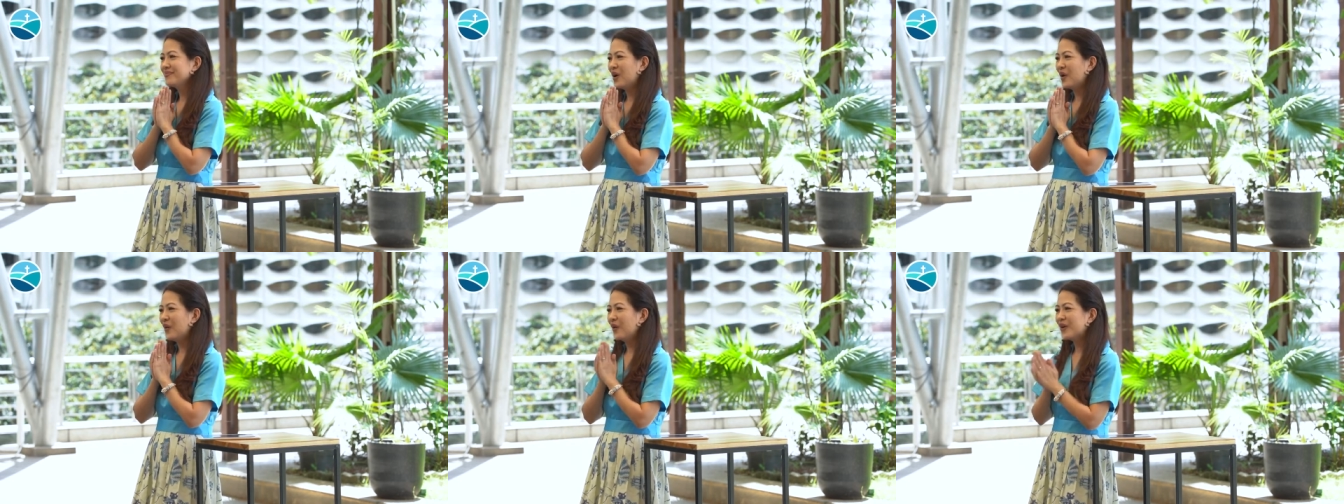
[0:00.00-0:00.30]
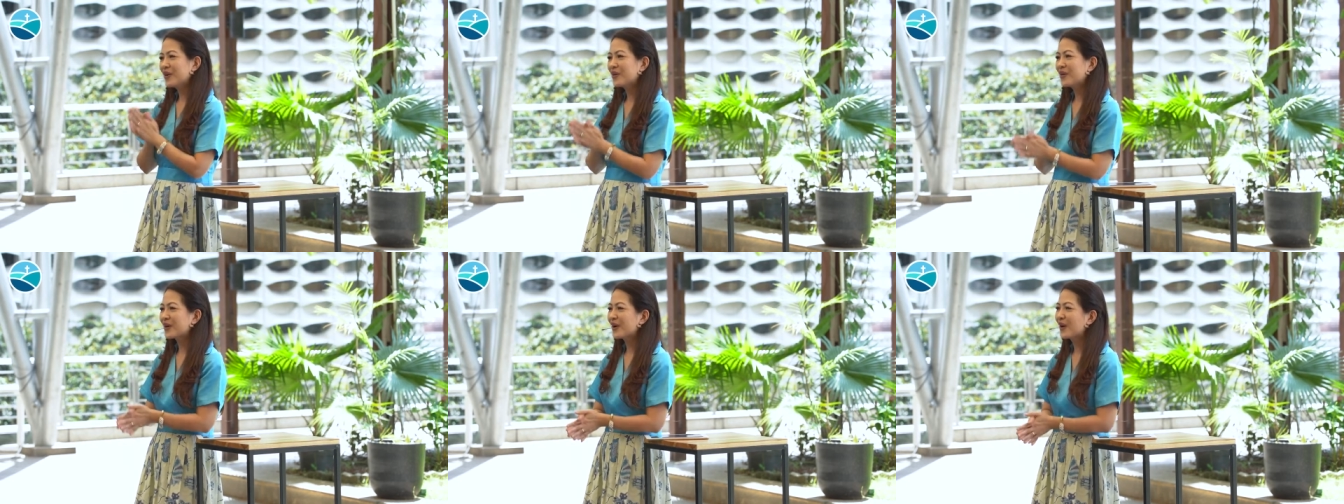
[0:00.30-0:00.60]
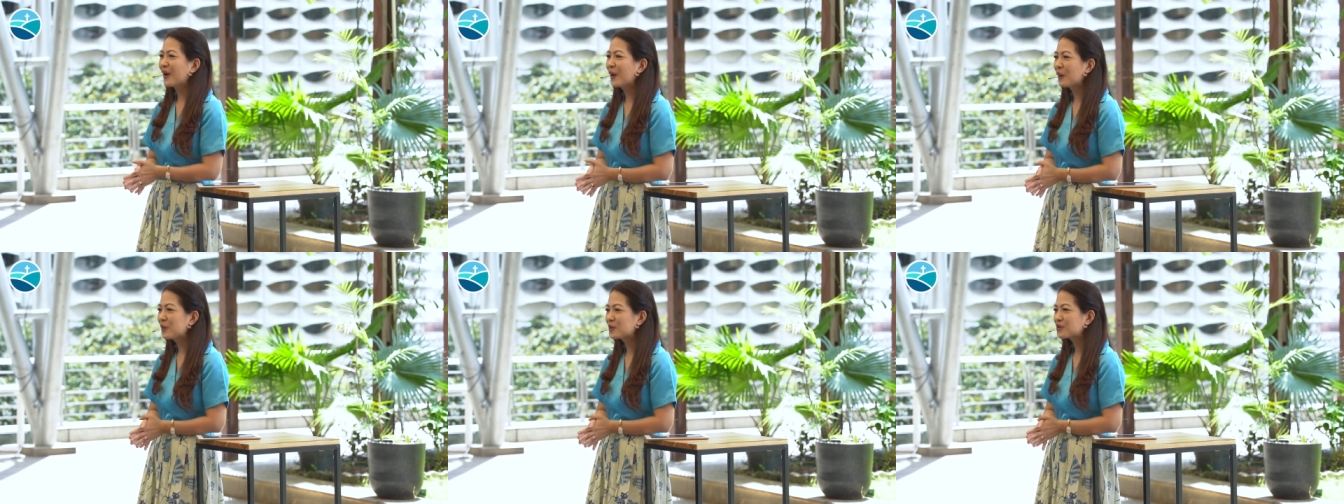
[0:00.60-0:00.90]
or your
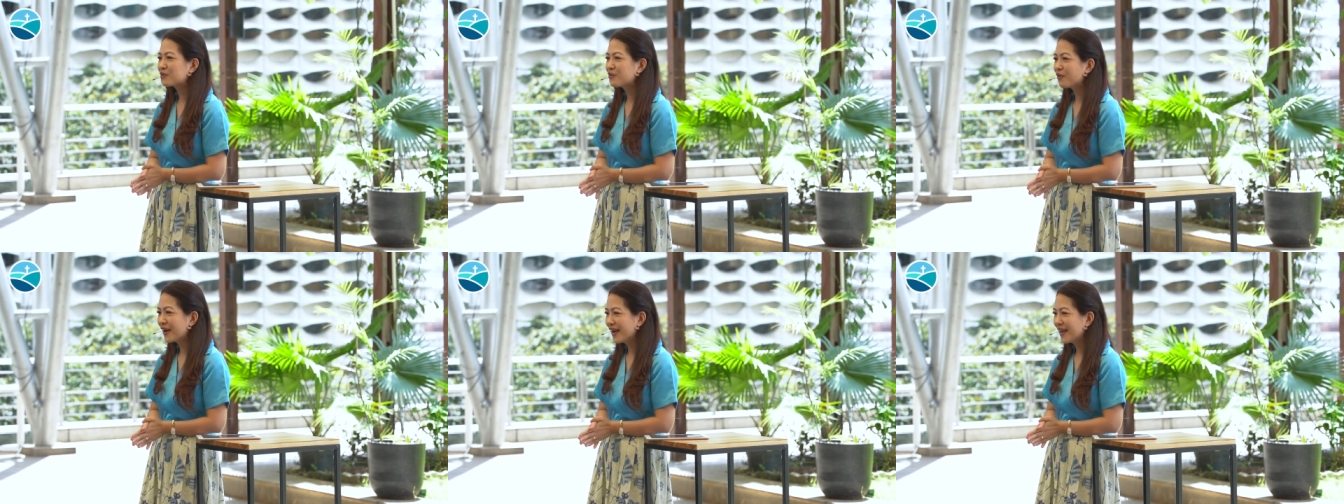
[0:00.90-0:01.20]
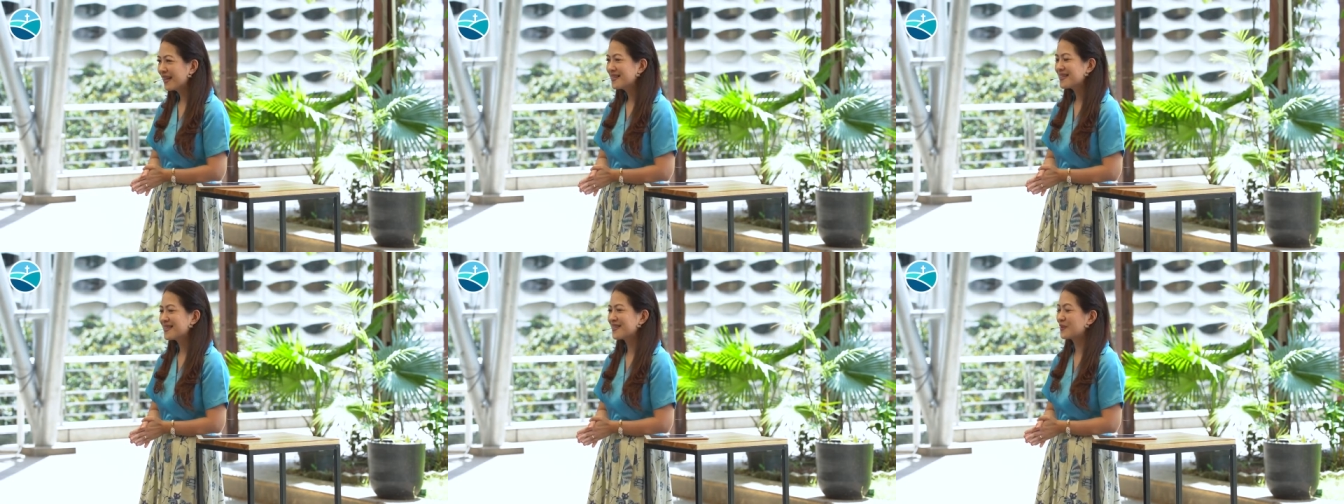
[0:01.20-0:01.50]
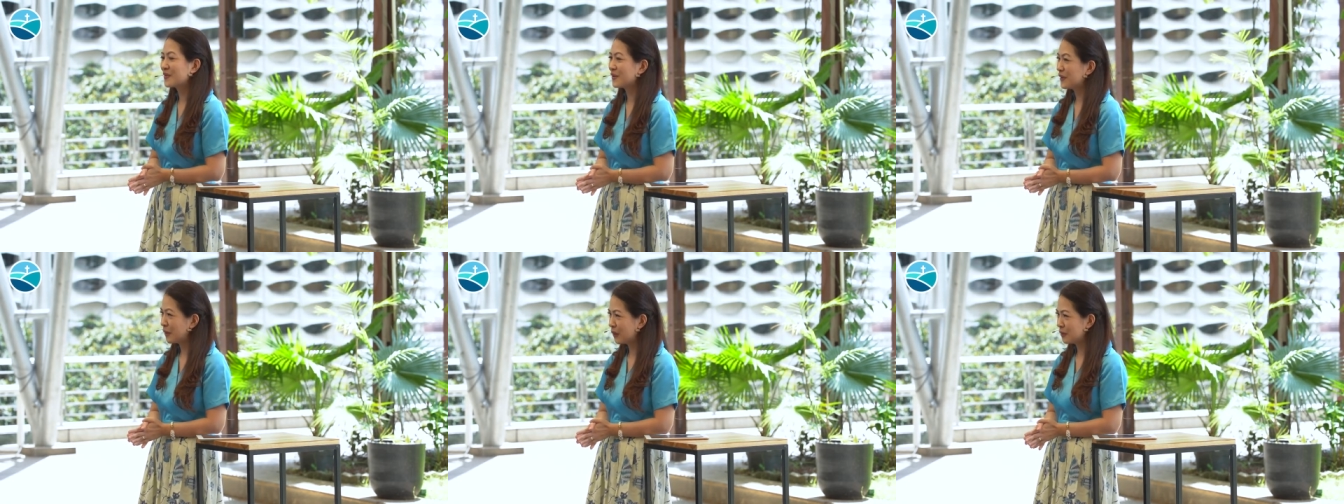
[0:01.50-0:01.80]
close friends
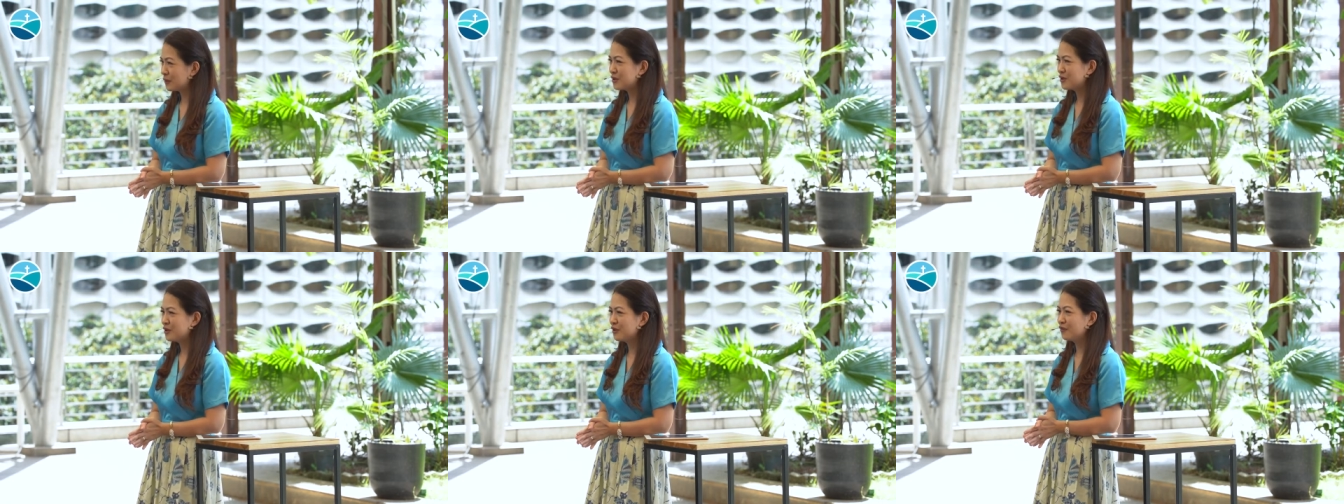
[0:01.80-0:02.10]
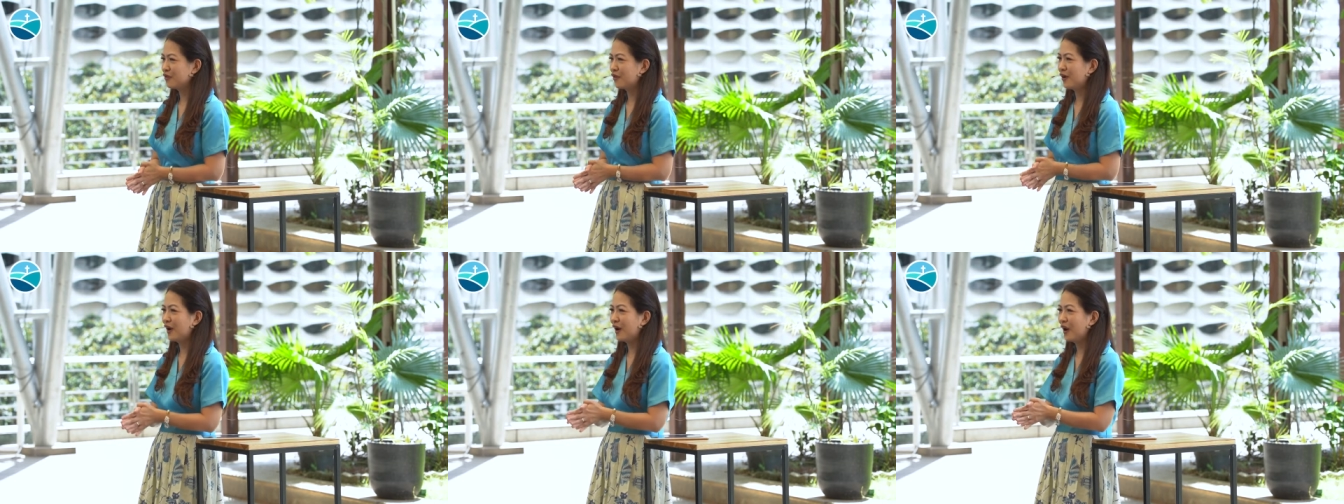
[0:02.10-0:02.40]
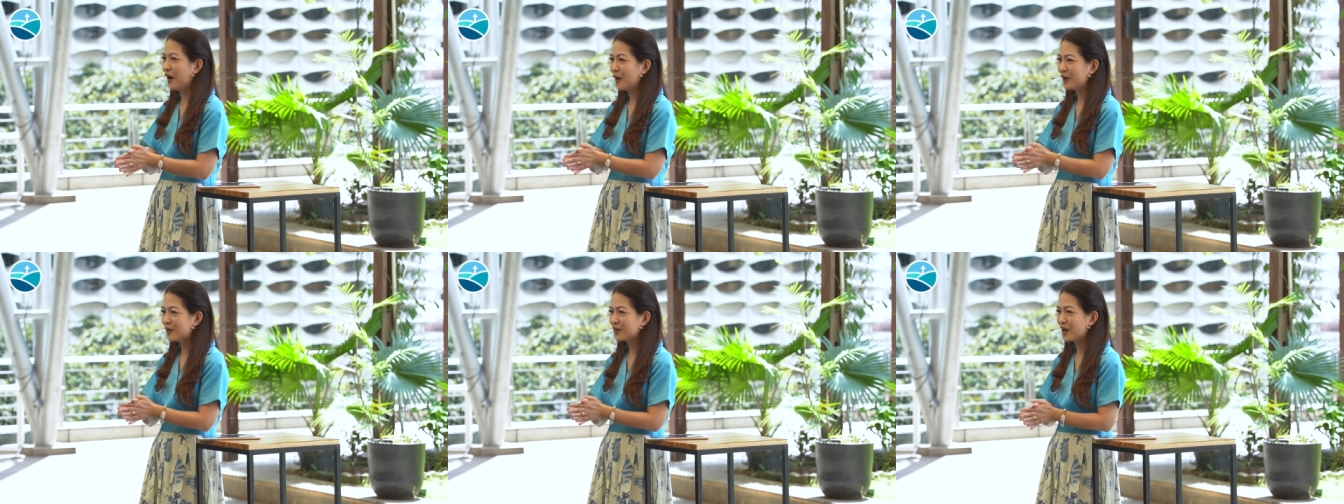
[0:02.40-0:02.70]
who knows you for a
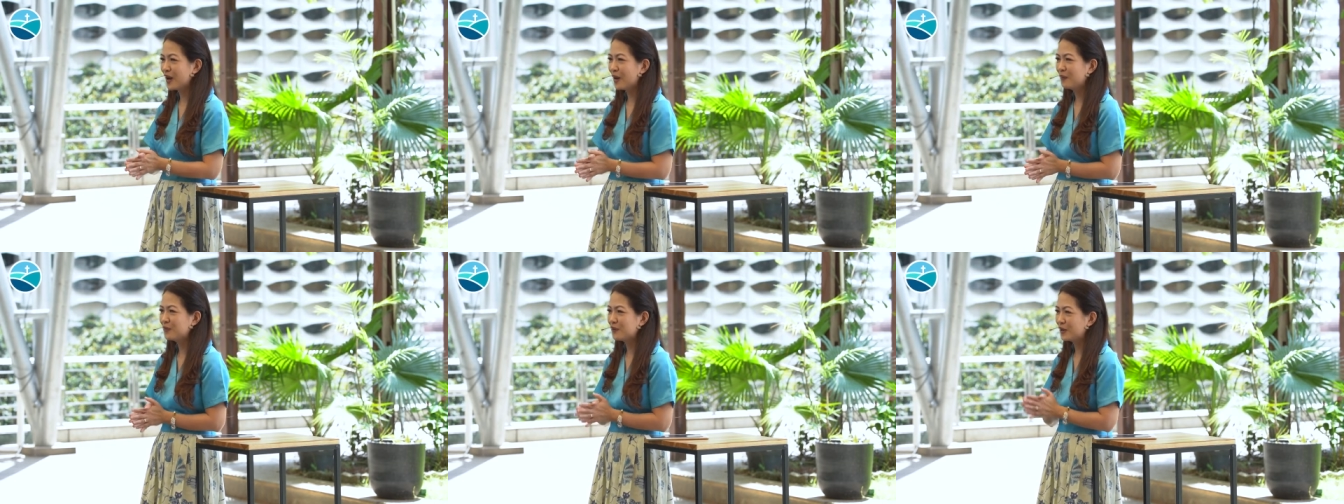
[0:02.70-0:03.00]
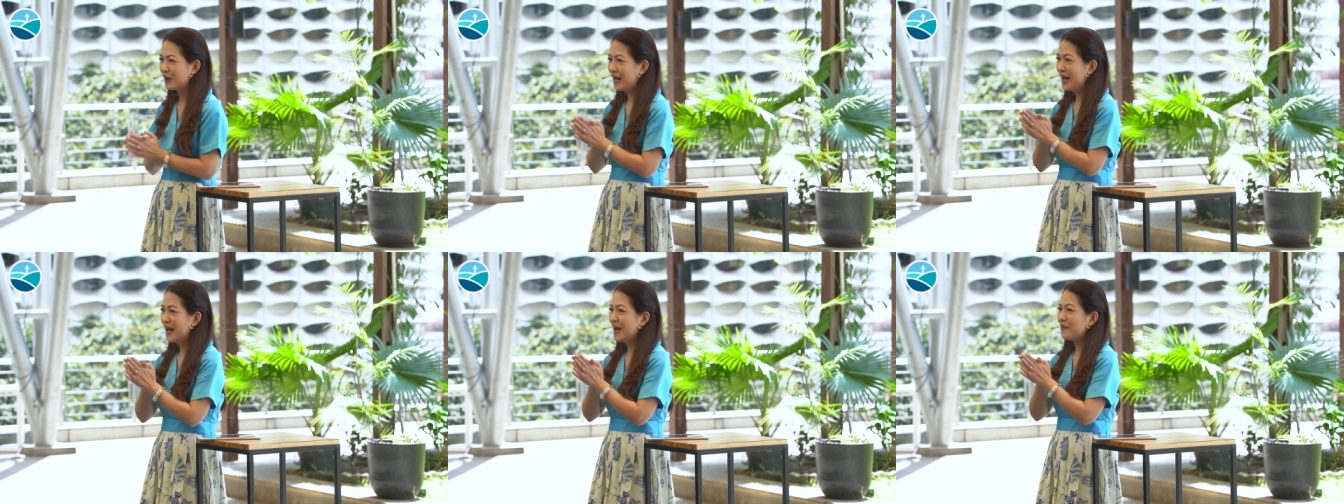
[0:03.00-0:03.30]
long time,